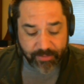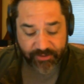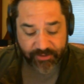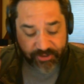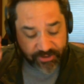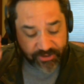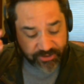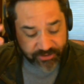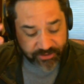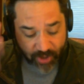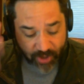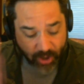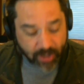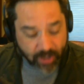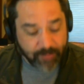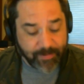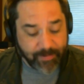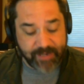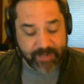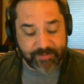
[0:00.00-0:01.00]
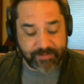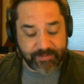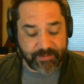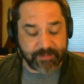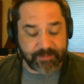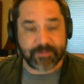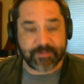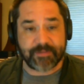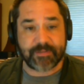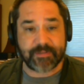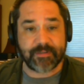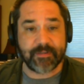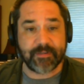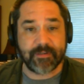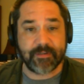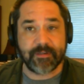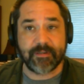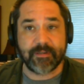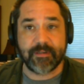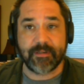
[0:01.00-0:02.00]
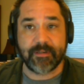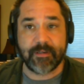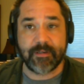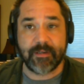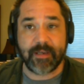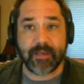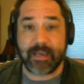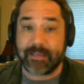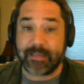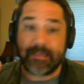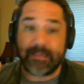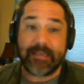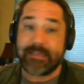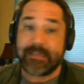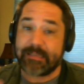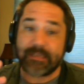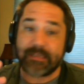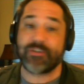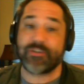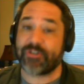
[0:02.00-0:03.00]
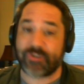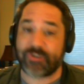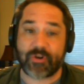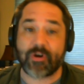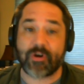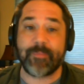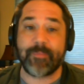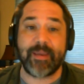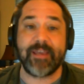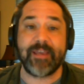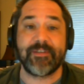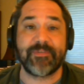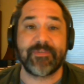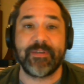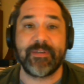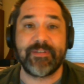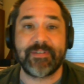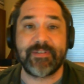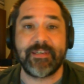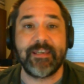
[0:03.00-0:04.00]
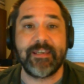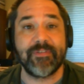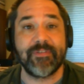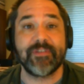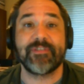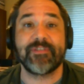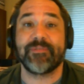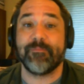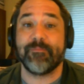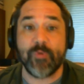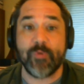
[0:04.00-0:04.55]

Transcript: star bases At least the starbase we see in this